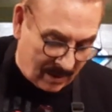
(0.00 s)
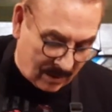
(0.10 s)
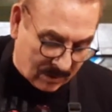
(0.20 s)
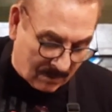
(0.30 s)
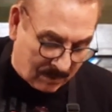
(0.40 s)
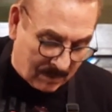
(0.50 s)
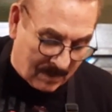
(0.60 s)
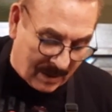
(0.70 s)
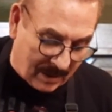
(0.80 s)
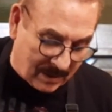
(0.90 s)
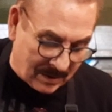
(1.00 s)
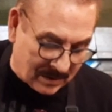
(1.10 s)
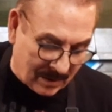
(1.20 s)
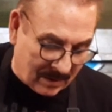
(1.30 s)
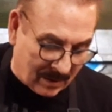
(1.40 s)
So I'm gonna put my onions
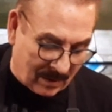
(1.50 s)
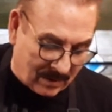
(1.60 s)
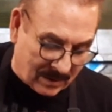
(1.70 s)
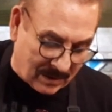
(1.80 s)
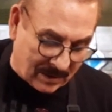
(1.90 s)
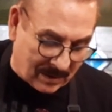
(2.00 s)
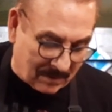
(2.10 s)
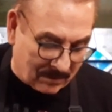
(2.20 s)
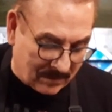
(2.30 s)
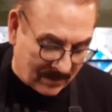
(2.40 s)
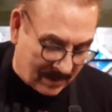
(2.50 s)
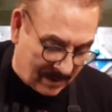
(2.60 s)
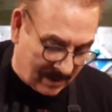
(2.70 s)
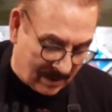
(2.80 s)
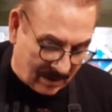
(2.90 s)
in there and just let them
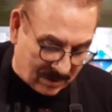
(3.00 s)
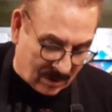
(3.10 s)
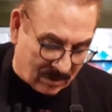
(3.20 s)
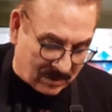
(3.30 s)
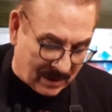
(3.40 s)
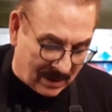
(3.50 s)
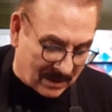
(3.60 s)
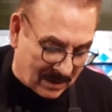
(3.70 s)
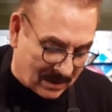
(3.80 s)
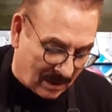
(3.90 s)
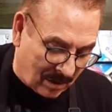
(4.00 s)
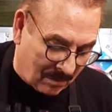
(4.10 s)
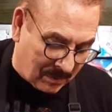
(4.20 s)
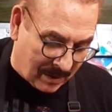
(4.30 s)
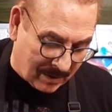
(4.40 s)
saute just a little
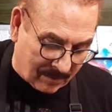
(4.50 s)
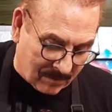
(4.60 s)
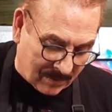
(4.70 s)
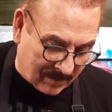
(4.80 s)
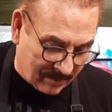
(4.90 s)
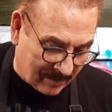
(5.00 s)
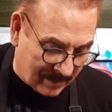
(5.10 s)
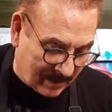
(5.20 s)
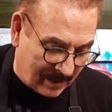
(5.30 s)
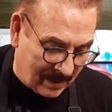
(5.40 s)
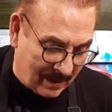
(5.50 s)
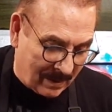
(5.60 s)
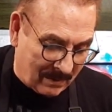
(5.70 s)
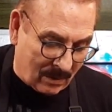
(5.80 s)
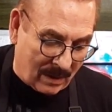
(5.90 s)
bit.
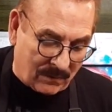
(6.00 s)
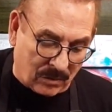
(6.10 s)
They don't have to